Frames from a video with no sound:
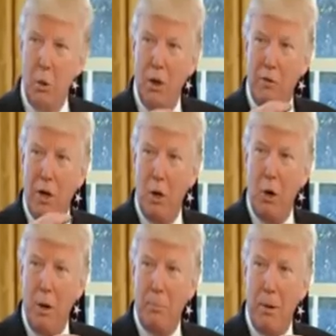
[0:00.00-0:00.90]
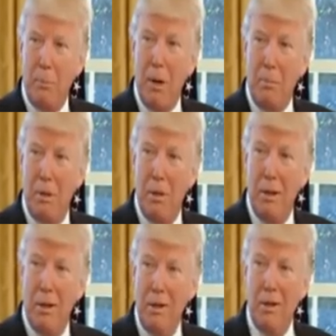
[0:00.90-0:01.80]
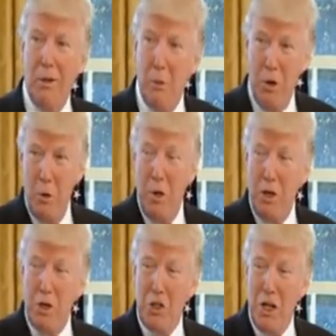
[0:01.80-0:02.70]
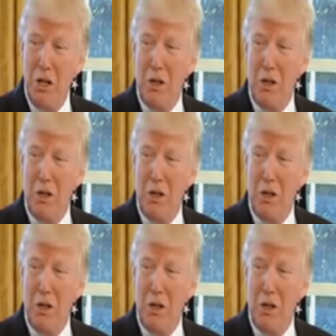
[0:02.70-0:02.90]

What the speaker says: to go up, up, up. We don't want it to stay there.